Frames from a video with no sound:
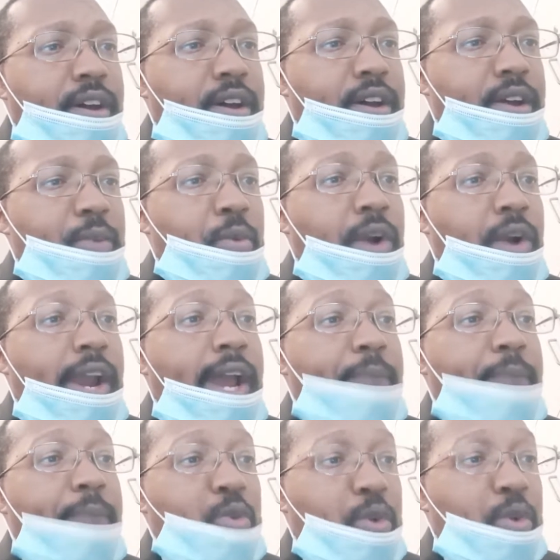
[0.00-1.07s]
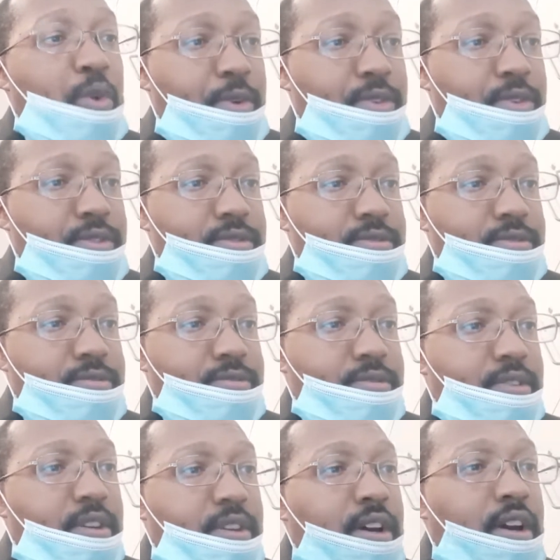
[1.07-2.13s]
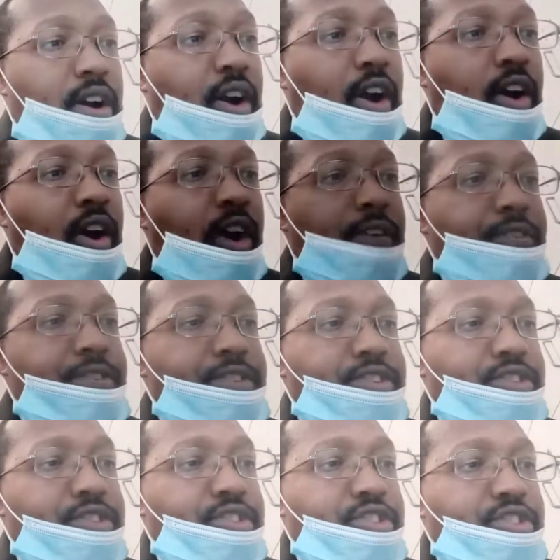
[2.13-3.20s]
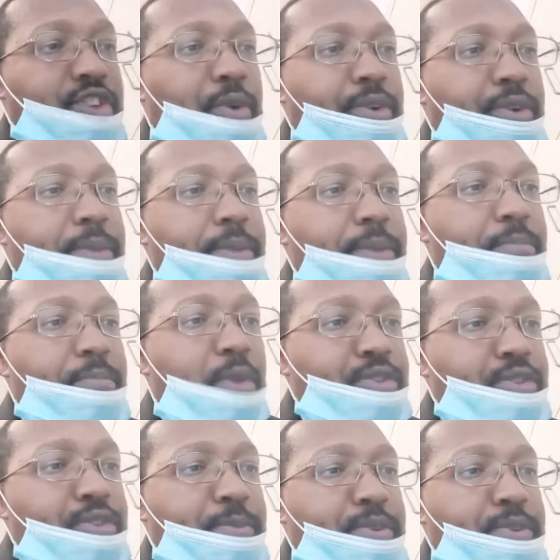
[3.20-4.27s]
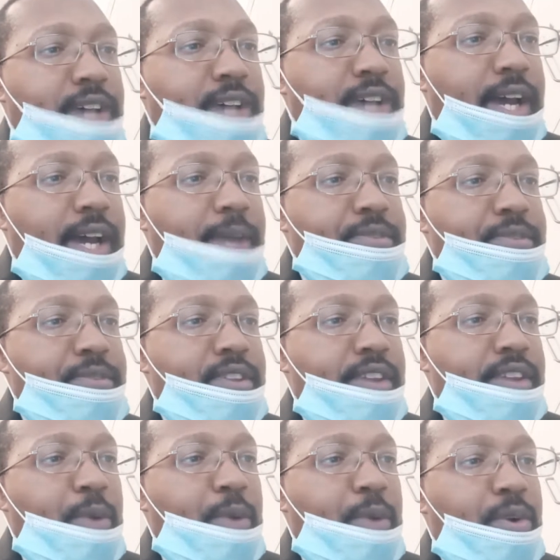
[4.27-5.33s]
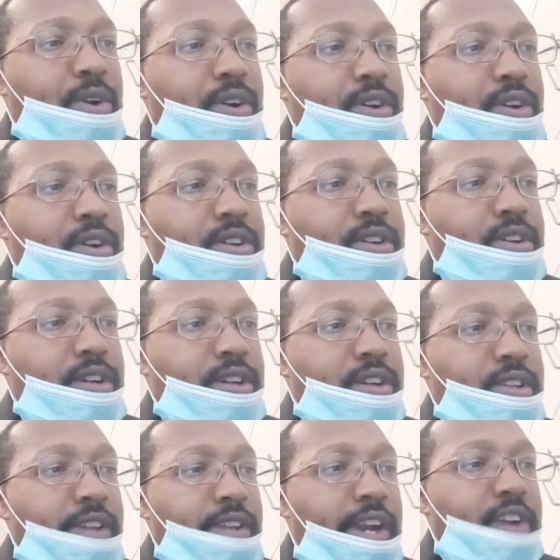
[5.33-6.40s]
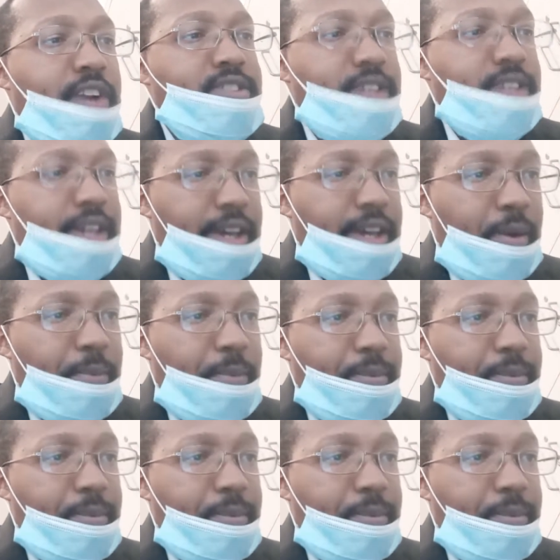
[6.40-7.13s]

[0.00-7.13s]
were abnormal. Our officers told him multiple times they were there to help.